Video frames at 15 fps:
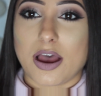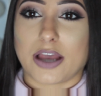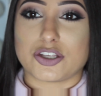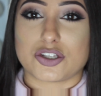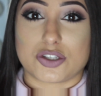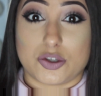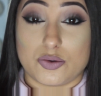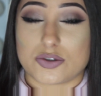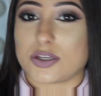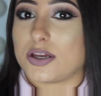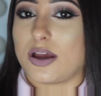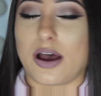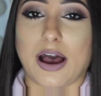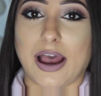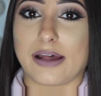I just used
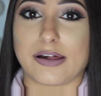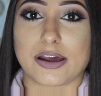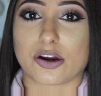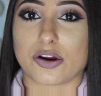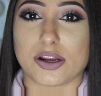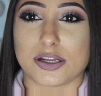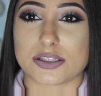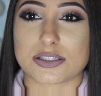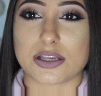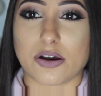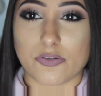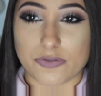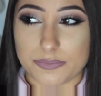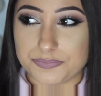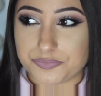a highlighter in
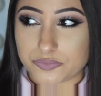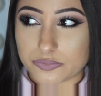itself.